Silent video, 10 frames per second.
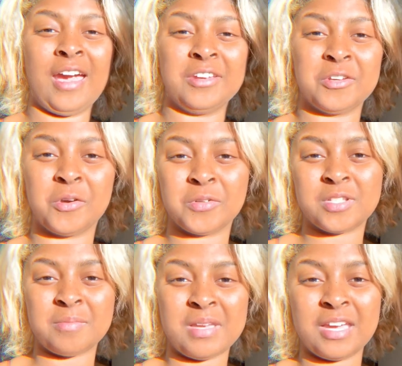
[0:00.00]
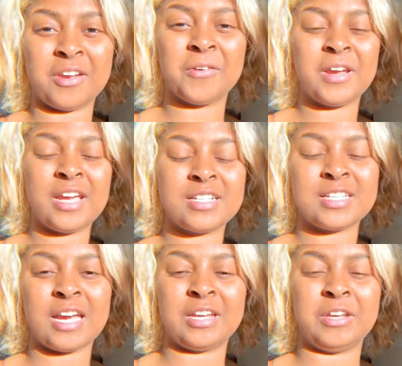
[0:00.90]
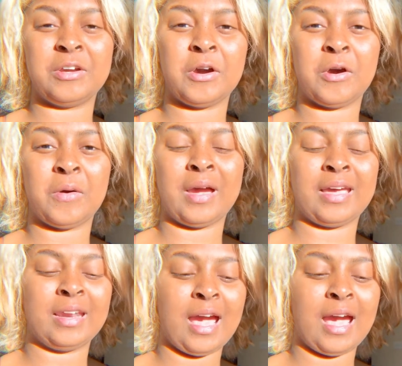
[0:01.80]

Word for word: and you go to meet and greet and you go and